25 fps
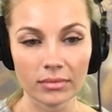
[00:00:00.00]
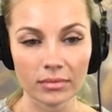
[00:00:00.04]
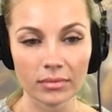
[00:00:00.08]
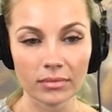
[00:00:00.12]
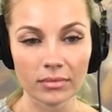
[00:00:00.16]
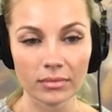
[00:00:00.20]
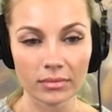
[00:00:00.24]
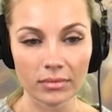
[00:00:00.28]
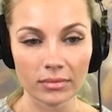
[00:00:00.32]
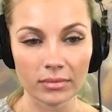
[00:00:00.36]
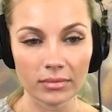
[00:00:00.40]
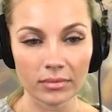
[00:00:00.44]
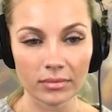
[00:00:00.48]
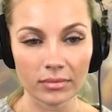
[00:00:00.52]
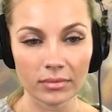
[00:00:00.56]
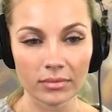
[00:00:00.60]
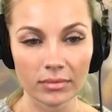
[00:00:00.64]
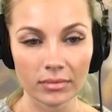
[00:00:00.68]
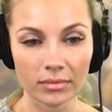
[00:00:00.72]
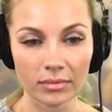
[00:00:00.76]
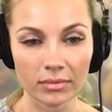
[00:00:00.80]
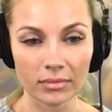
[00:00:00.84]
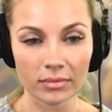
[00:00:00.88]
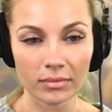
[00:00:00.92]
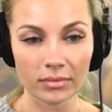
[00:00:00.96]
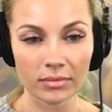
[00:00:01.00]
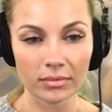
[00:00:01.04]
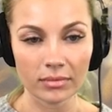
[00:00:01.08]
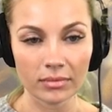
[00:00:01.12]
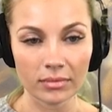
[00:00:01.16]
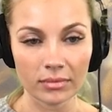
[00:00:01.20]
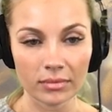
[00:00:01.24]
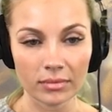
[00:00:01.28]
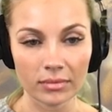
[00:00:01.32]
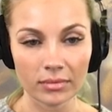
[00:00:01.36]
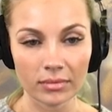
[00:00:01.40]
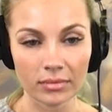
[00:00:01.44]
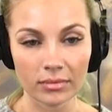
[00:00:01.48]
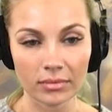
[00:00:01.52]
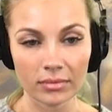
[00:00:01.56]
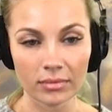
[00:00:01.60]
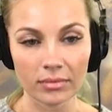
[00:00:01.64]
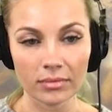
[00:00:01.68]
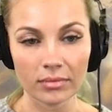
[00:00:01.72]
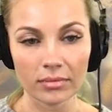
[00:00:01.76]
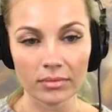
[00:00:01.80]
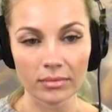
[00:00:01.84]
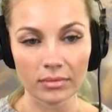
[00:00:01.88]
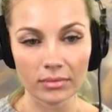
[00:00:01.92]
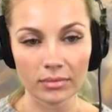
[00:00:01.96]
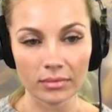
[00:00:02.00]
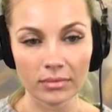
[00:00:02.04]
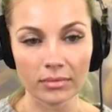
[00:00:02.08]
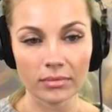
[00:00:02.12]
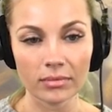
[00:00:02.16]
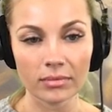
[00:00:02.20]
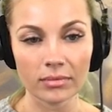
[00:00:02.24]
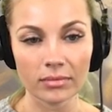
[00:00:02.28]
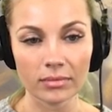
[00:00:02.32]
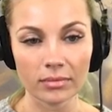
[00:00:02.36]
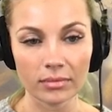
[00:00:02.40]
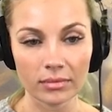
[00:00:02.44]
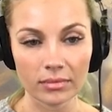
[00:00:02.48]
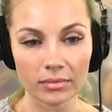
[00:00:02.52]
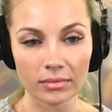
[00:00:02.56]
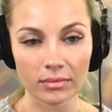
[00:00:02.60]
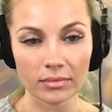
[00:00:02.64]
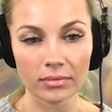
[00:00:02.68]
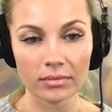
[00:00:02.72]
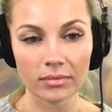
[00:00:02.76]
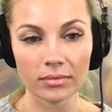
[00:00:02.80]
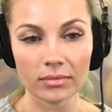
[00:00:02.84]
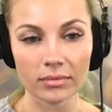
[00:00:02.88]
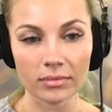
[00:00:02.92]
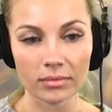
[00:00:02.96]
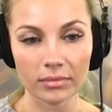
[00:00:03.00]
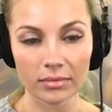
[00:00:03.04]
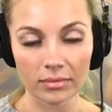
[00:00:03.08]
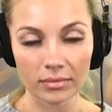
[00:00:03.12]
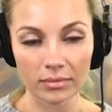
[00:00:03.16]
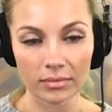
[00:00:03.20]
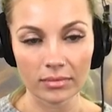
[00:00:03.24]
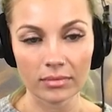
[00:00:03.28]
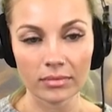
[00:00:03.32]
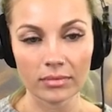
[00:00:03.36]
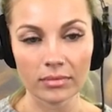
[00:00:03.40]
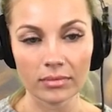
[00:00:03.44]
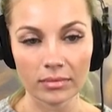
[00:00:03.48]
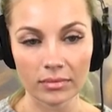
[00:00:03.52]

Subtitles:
[no speech]